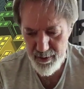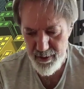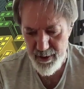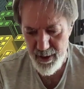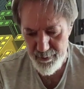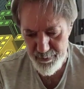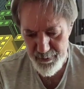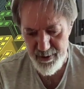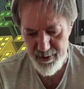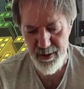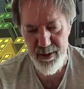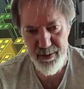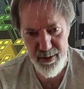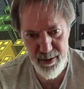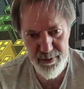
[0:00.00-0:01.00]
game
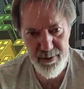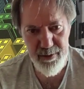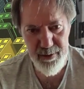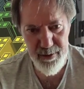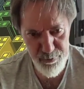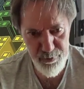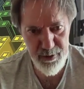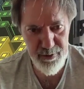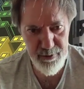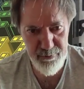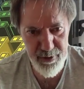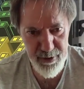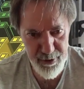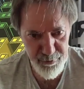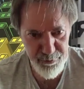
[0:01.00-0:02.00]
design ideas,
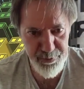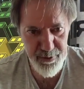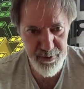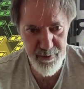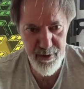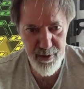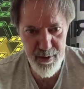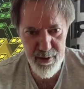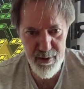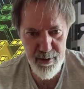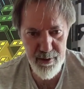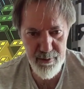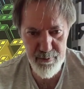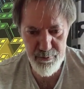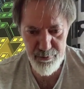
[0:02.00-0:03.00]
whatever, helping
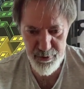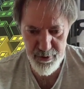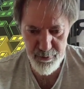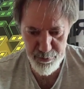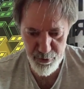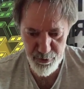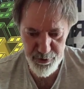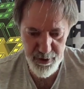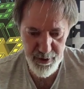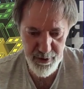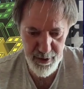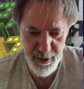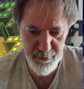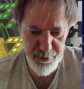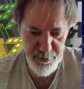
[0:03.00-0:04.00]
with the
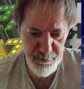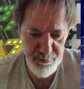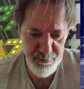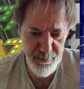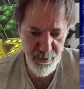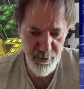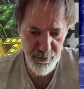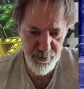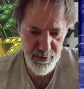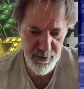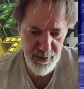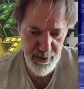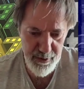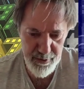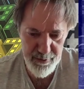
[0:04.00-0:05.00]
projects, helping
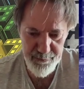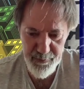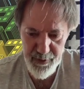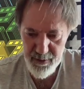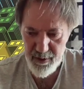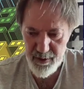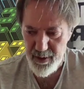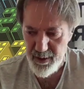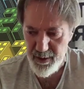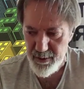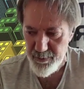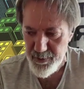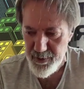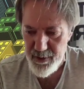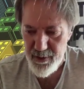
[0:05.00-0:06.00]
organize the
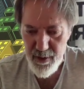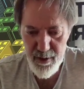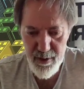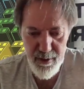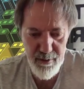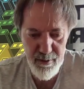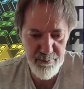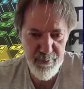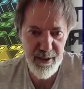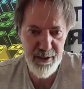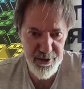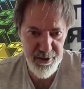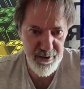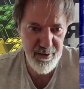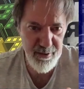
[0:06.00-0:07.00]
teams,
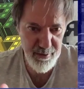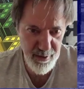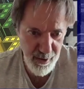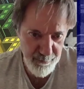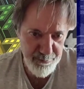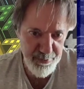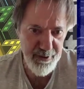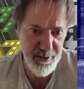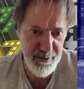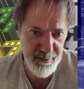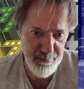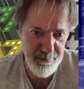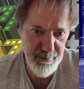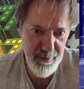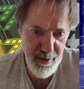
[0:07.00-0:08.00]
managing the
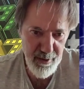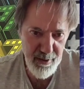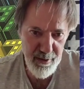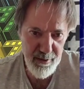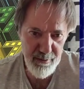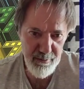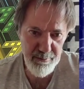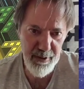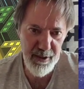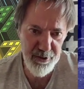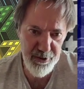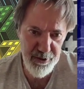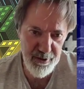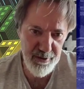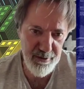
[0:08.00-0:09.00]
company,
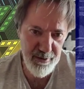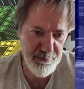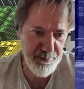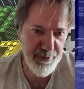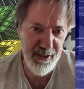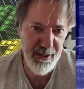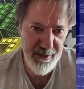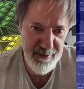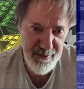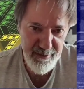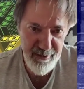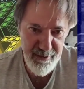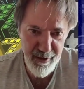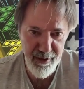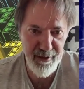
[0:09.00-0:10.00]
managing the
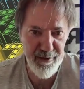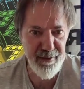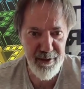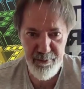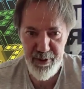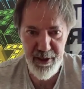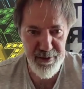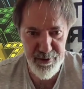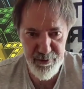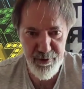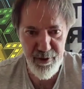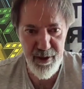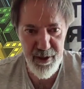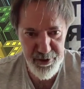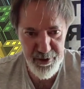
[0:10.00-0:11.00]
press. I had an amazing
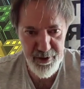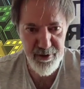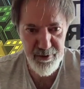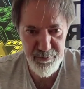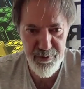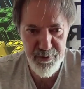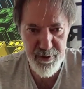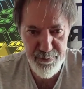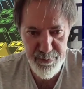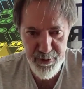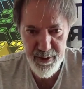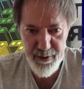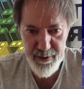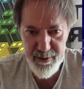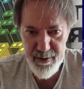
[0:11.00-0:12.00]
relationship with the
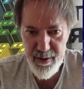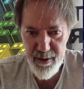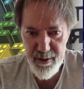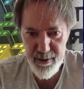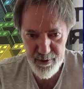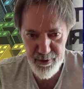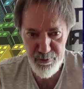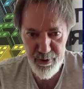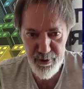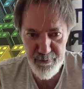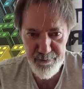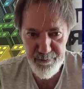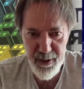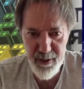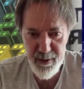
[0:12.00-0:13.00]
press as well.
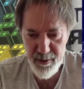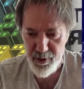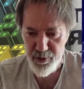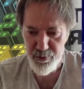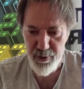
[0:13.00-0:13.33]
That's